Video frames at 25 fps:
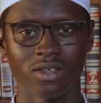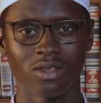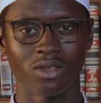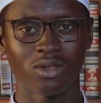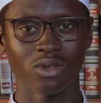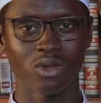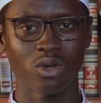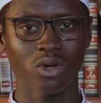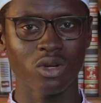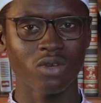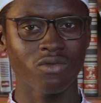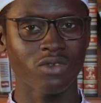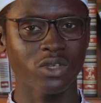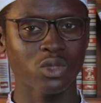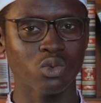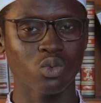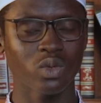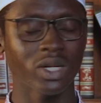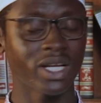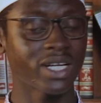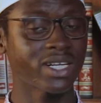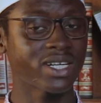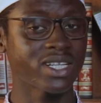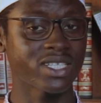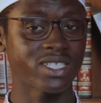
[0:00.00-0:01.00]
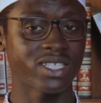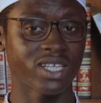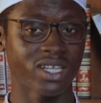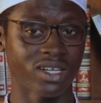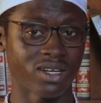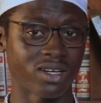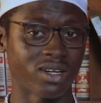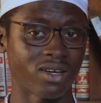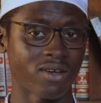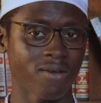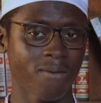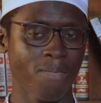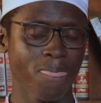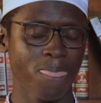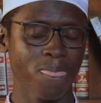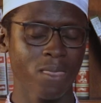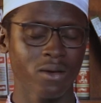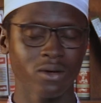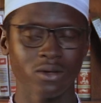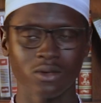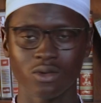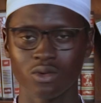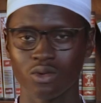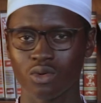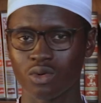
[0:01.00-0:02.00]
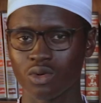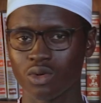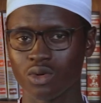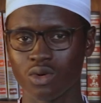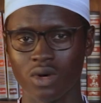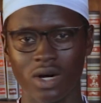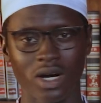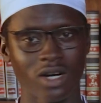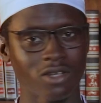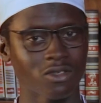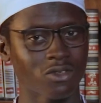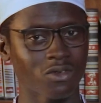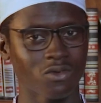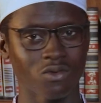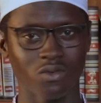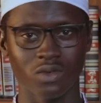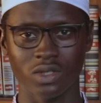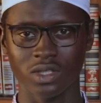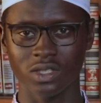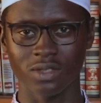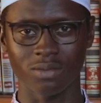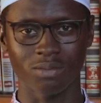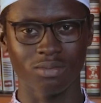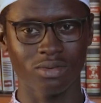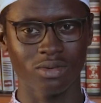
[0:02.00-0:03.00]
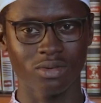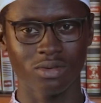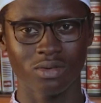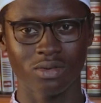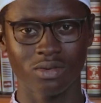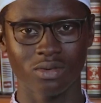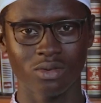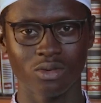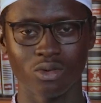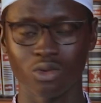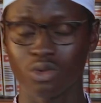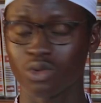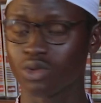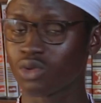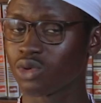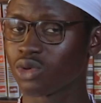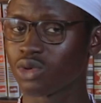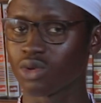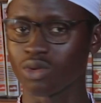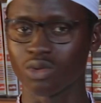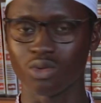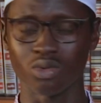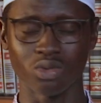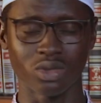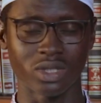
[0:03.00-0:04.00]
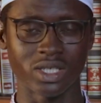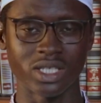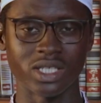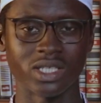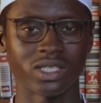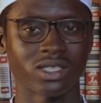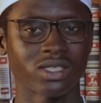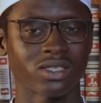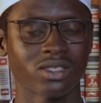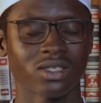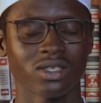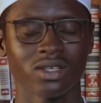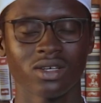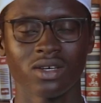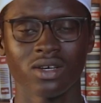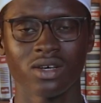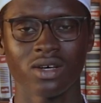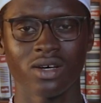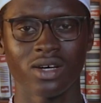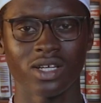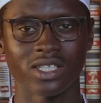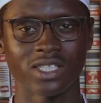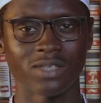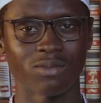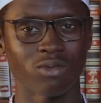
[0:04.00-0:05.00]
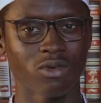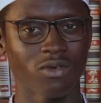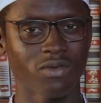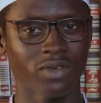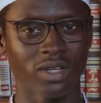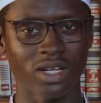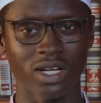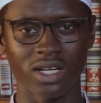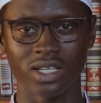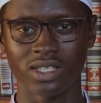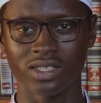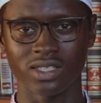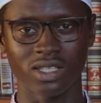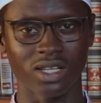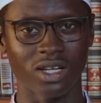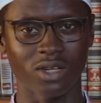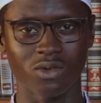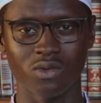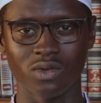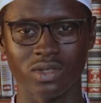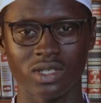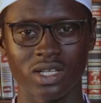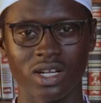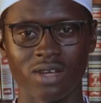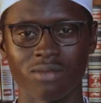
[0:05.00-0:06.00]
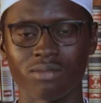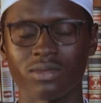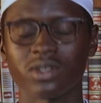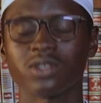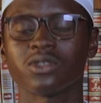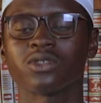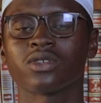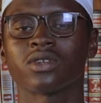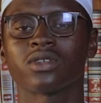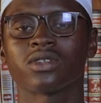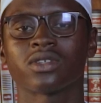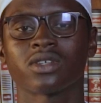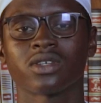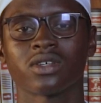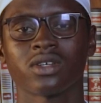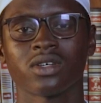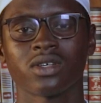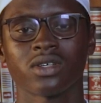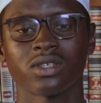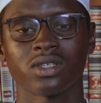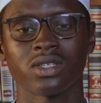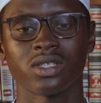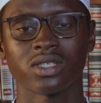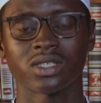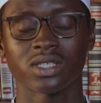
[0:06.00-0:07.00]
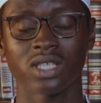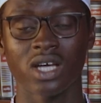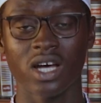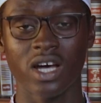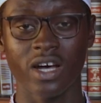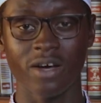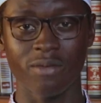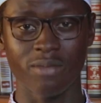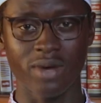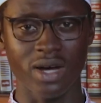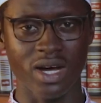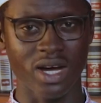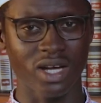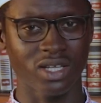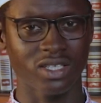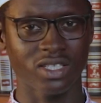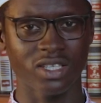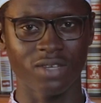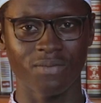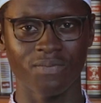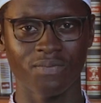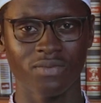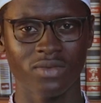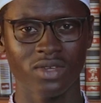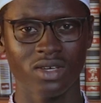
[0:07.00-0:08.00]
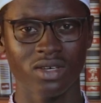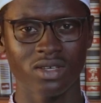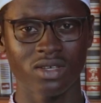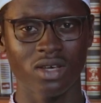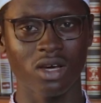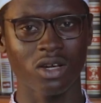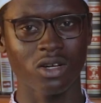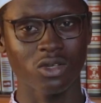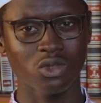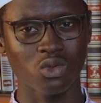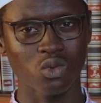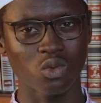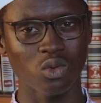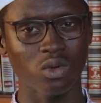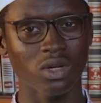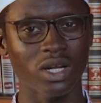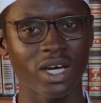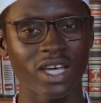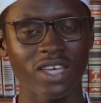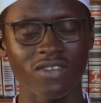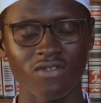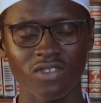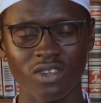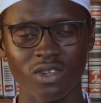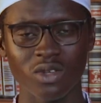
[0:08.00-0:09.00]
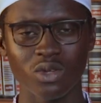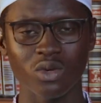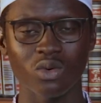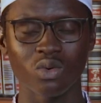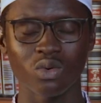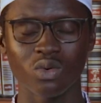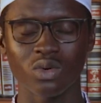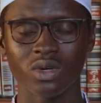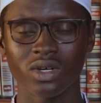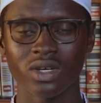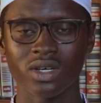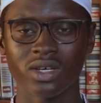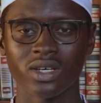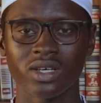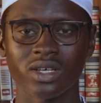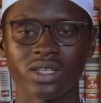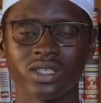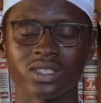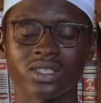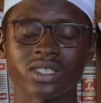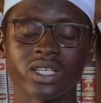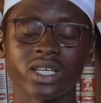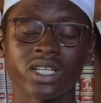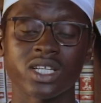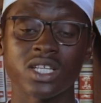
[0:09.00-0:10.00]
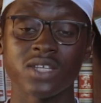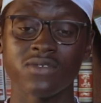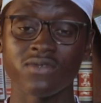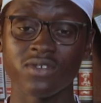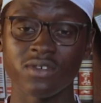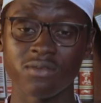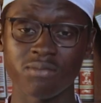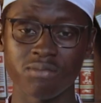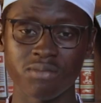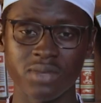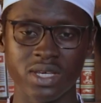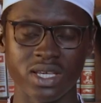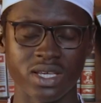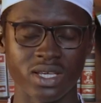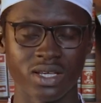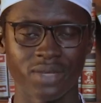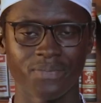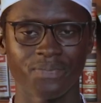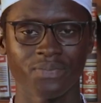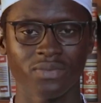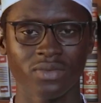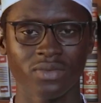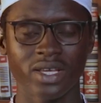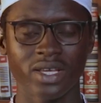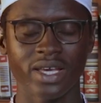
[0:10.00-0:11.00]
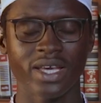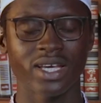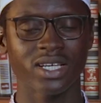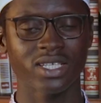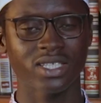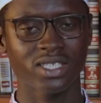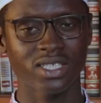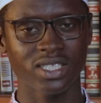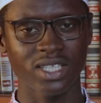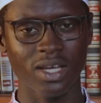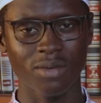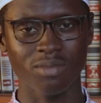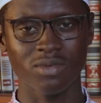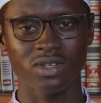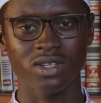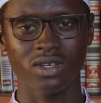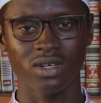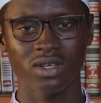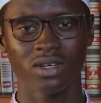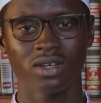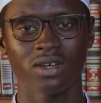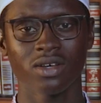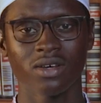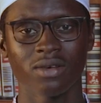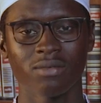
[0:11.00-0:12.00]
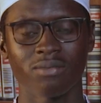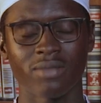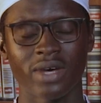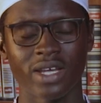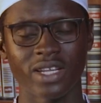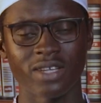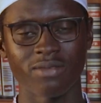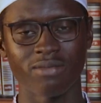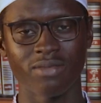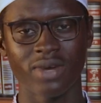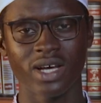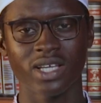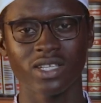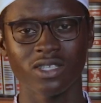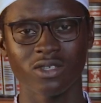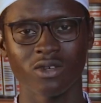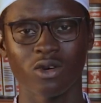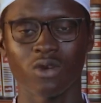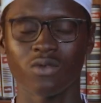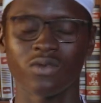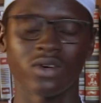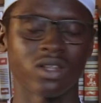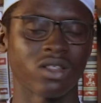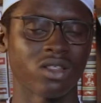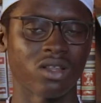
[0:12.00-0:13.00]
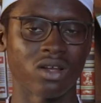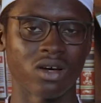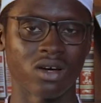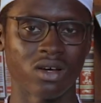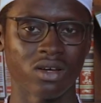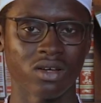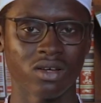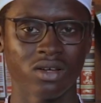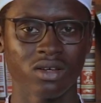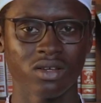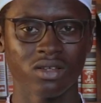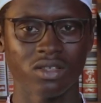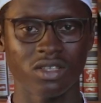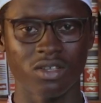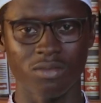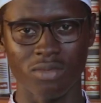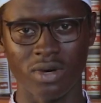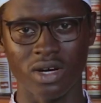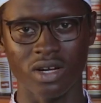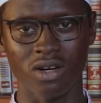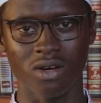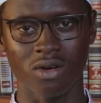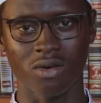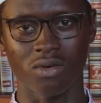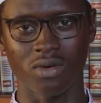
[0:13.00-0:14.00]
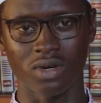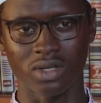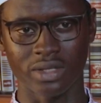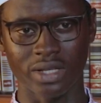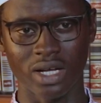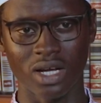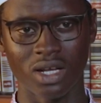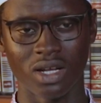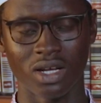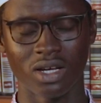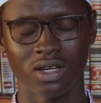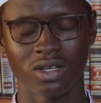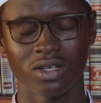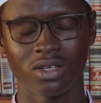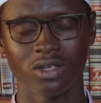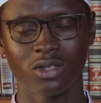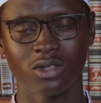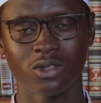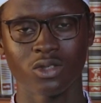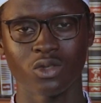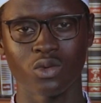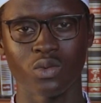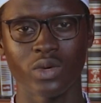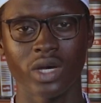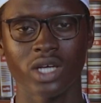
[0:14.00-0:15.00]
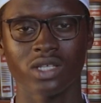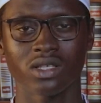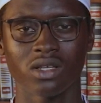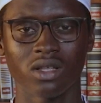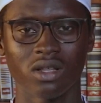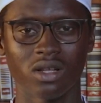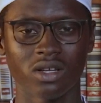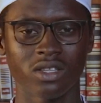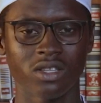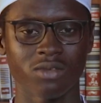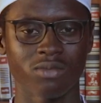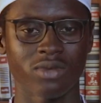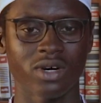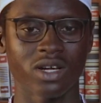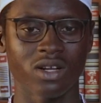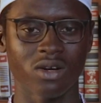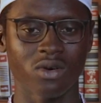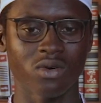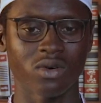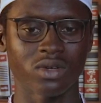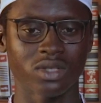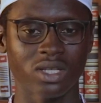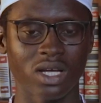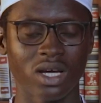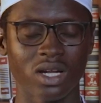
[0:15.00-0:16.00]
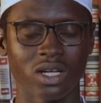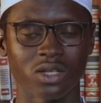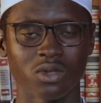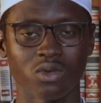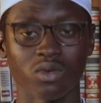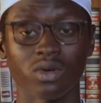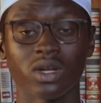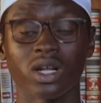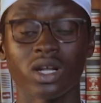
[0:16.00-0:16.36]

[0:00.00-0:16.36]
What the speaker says: none of us will enter Jannah through your acts of worship or through your good deeds. As the Prophet alayhi salatu wasalam mentioned, the Sahaba asked him, Ya Rasulullah, even you? He said, even me, except by the mercy of Allah tabarak wa ta'ala. So we ask Allah tabarak wa ta'ala to